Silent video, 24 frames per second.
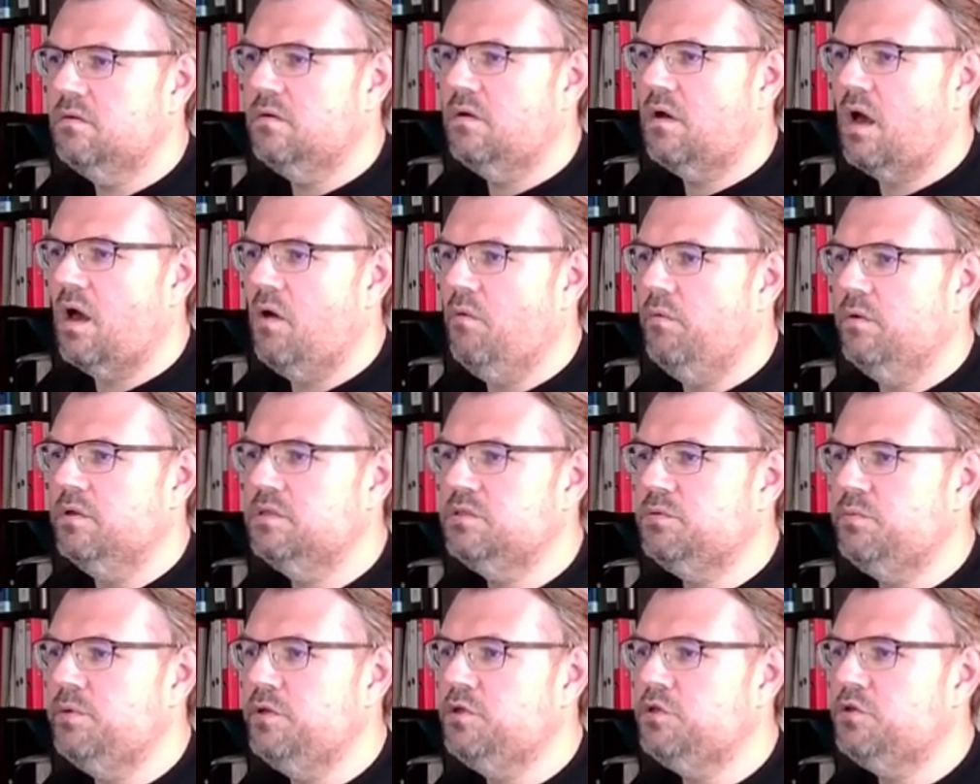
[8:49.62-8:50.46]
I will
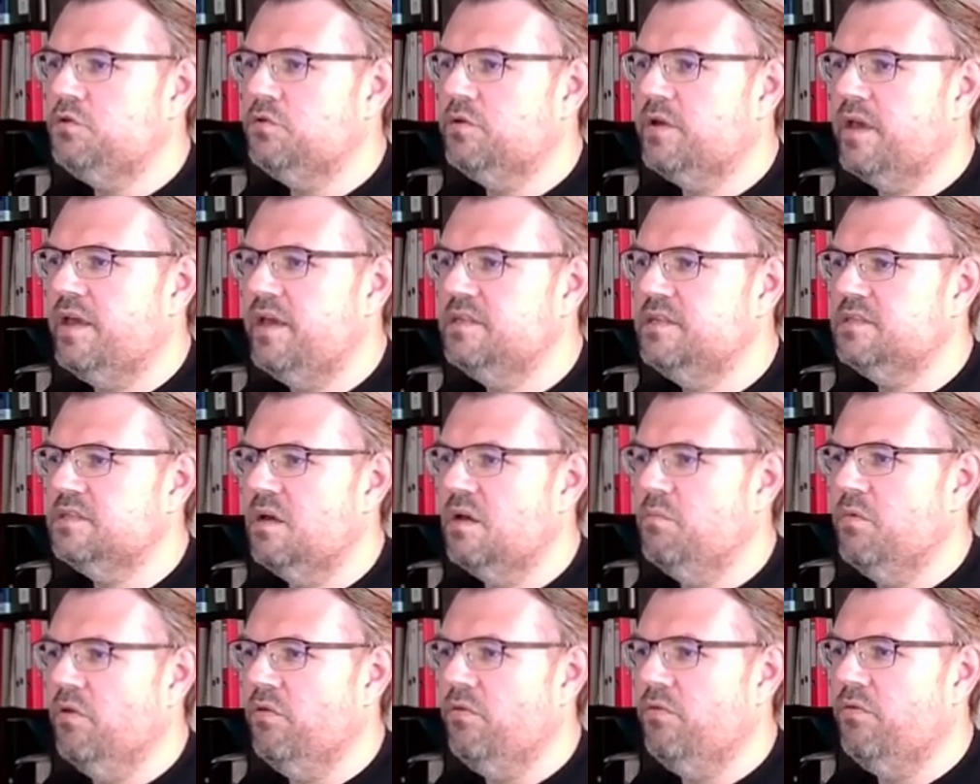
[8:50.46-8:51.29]
switch to case
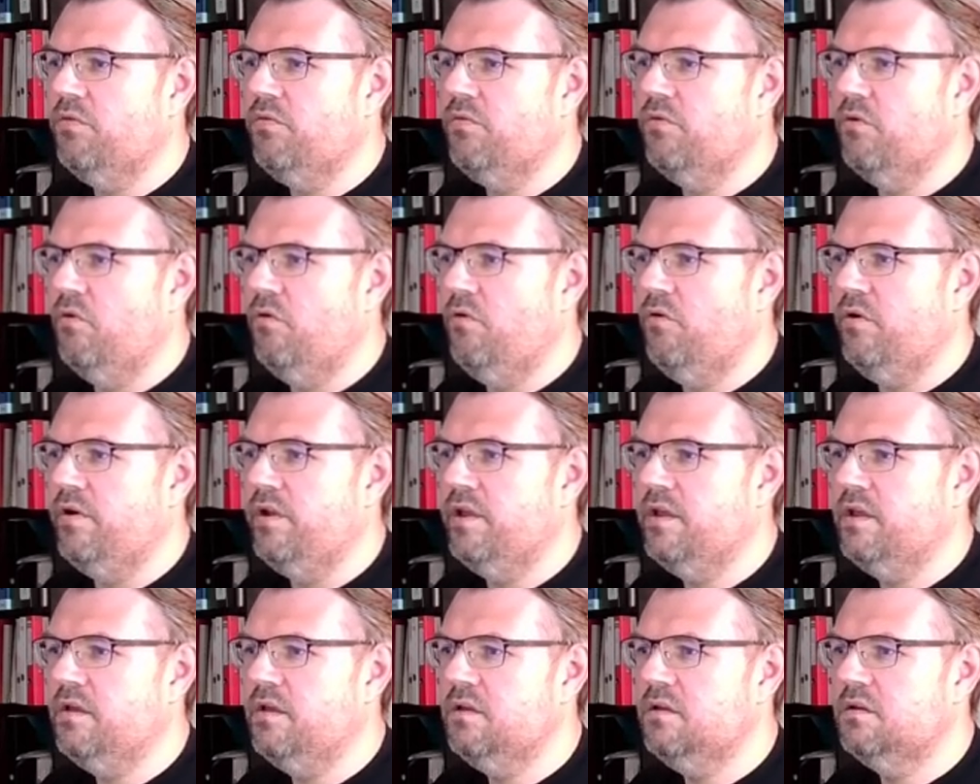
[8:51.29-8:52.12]
number
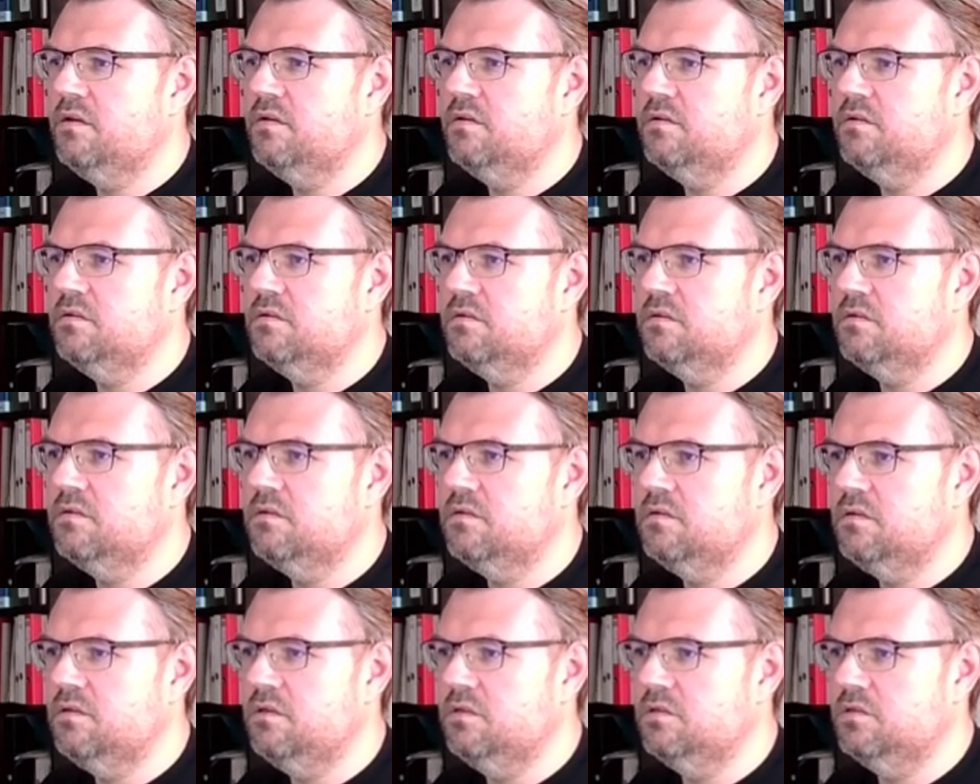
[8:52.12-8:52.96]
30.
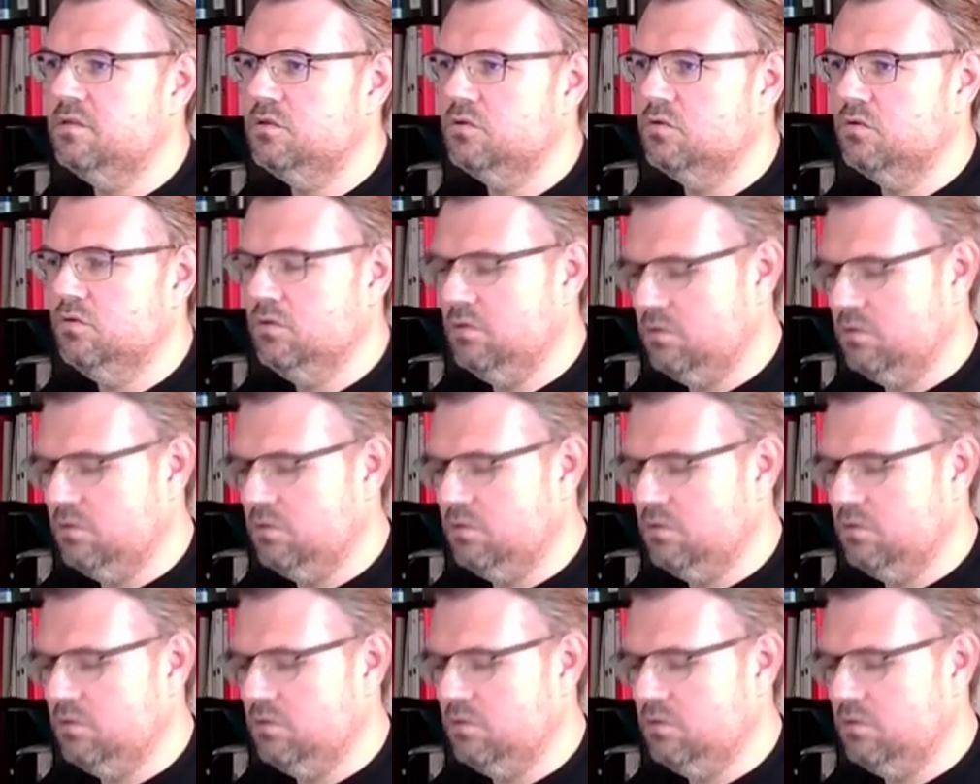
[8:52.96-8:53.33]
This is good.